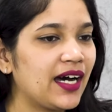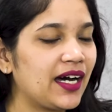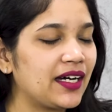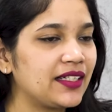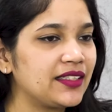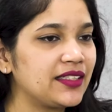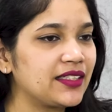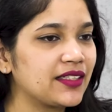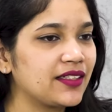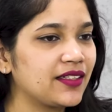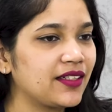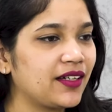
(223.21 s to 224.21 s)
And
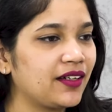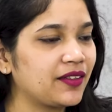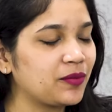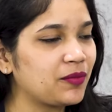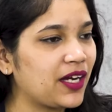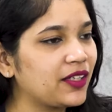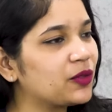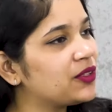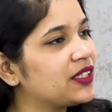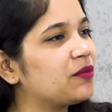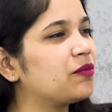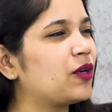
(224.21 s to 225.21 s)
I
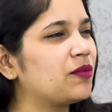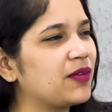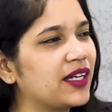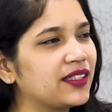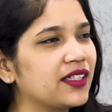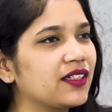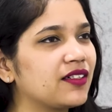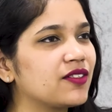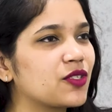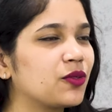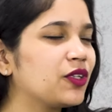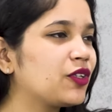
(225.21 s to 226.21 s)
told them, Mom, I think
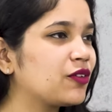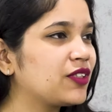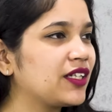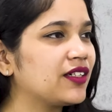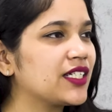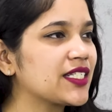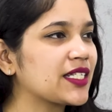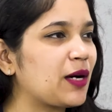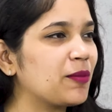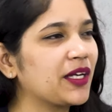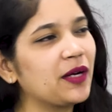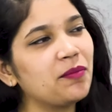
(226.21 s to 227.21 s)
a student of the year is
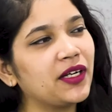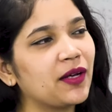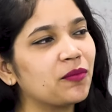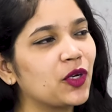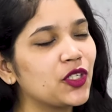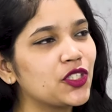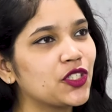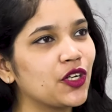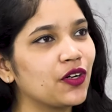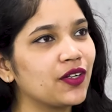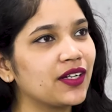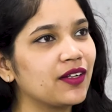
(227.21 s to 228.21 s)
coming up, but I'm not
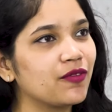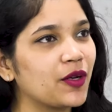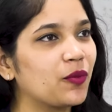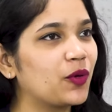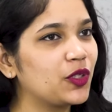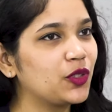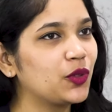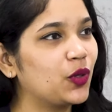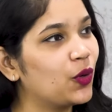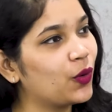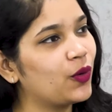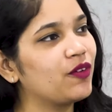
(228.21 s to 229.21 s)
sure if I want to
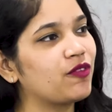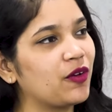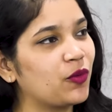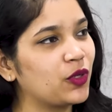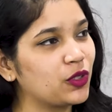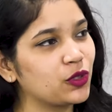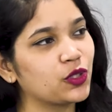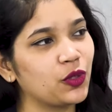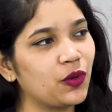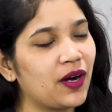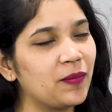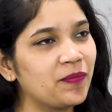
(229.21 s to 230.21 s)
go, if I want to
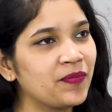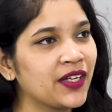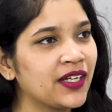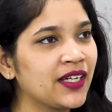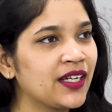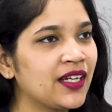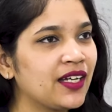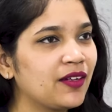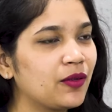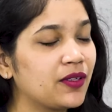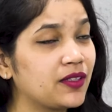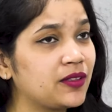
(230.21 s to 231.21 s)
show up.
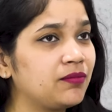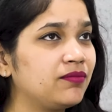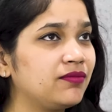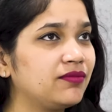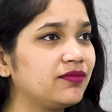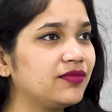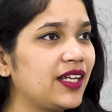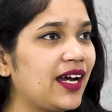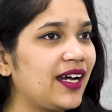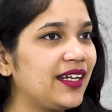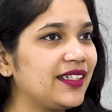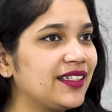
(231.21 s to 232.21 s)

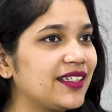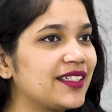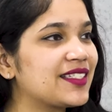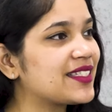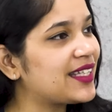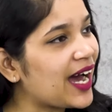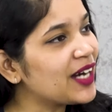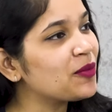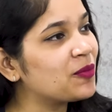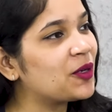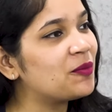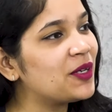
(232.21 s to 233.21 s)
And it's
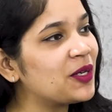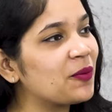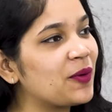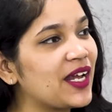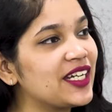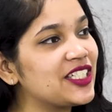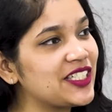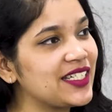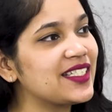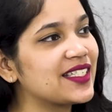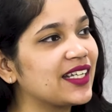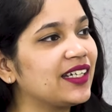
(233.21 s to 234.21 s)
that moment where
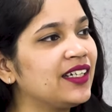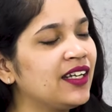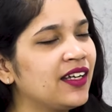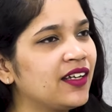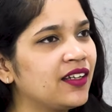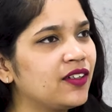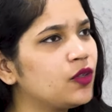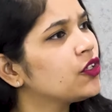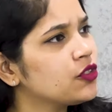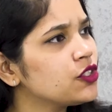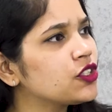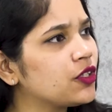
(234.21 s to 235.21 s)
she said, no,
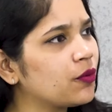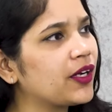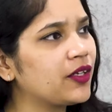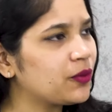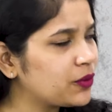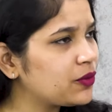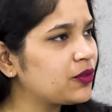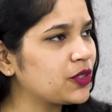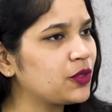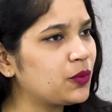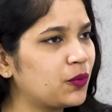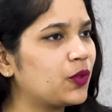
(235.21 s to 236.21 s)
you should, why
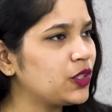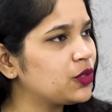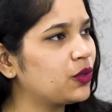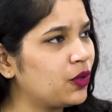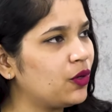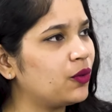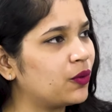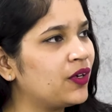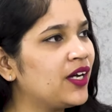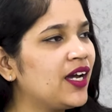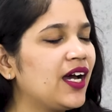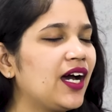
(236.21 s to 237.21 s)
don't you want to
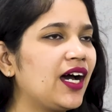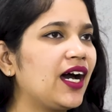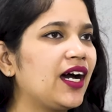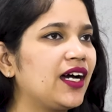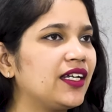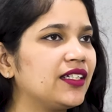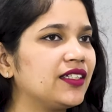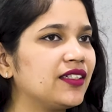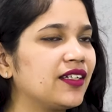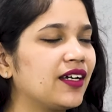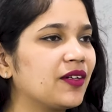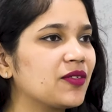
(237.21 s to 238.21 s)
go?
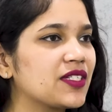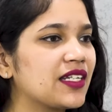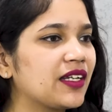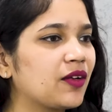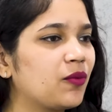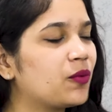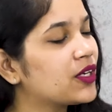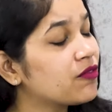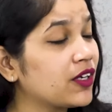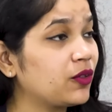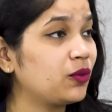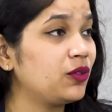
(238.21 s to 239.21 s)
And I was like, what
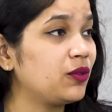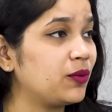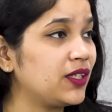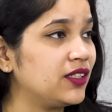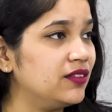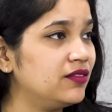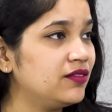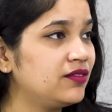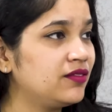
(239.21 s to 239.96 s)
if I don't win?